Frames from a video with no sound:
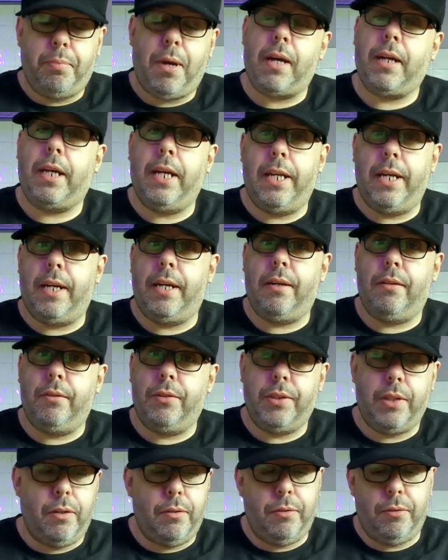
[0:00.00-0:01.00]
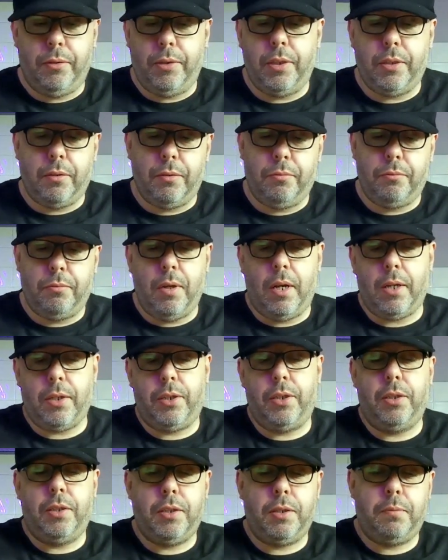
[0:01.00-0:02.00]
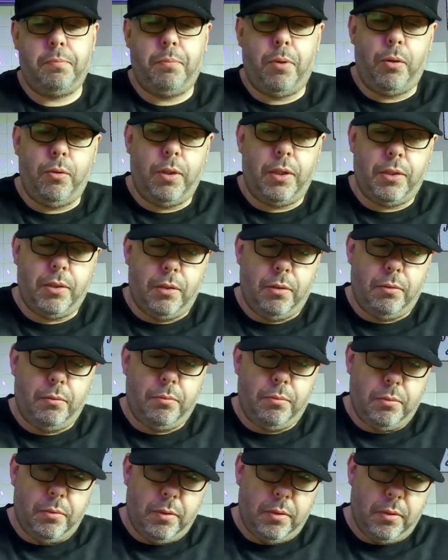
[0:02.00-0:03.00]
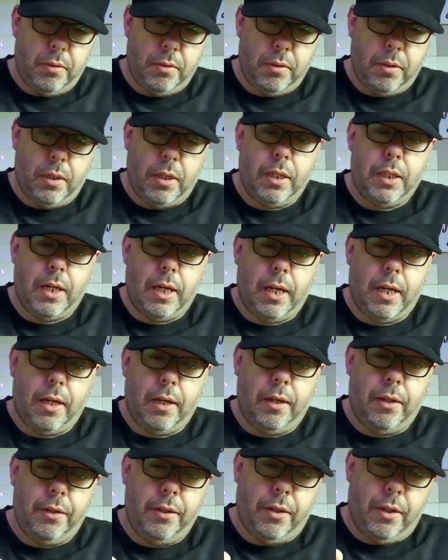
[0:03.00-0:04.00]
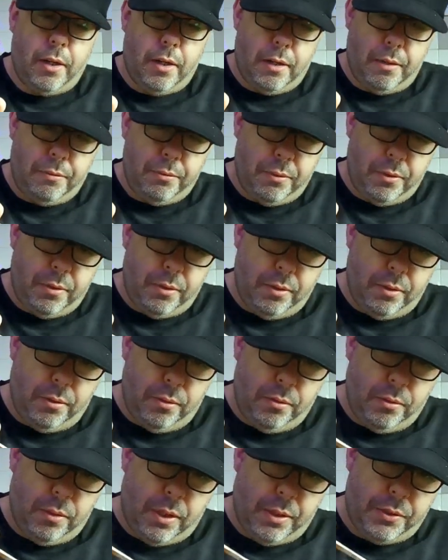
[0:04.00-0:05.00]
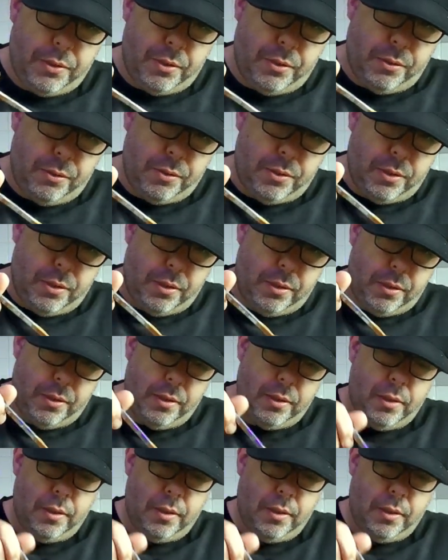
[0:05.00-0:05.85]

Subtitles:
Pack it out so you could actually spoon it up like that and not have all that sauce up.